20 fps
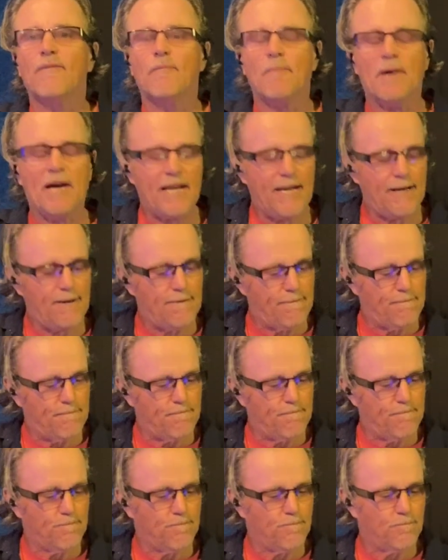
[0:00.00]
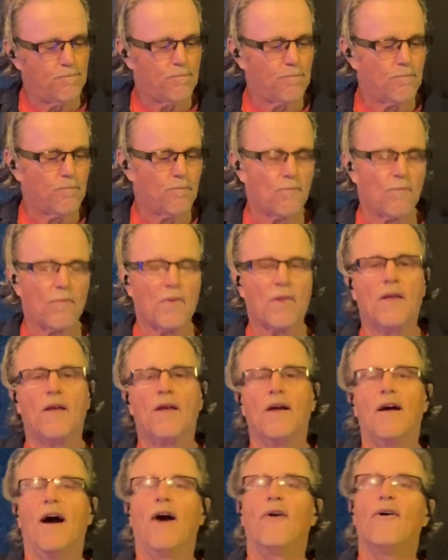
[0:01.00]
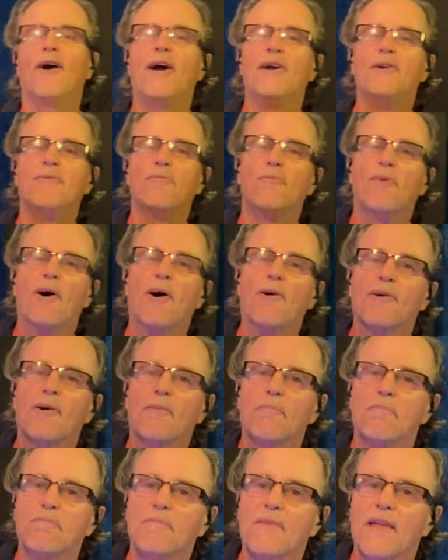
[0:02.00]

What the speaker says: everybody. All right, welcome.